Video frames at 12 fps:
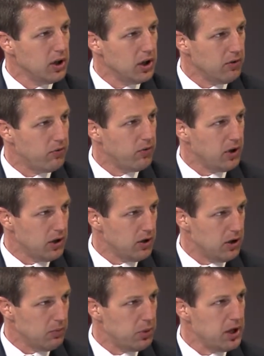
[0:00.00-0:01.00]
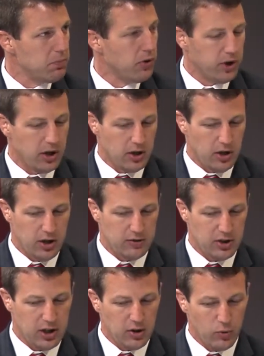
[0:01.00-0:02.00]
If, if, the people that,
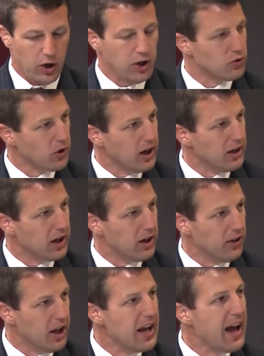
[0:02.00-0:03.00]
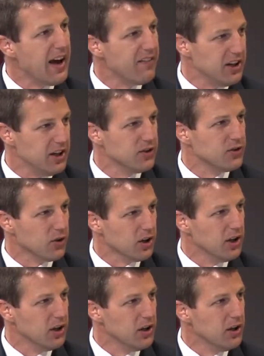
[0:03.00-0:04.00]
that's in the race right now, they have a history.
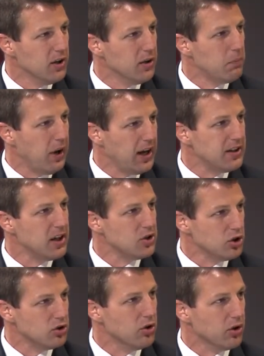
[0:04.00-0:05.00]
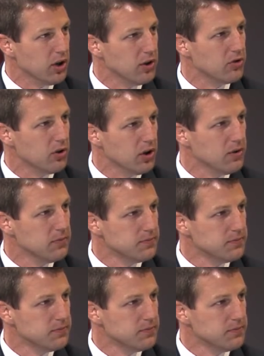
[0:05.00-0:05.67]
That's true. That's Pay attention true. to their history. They, they, should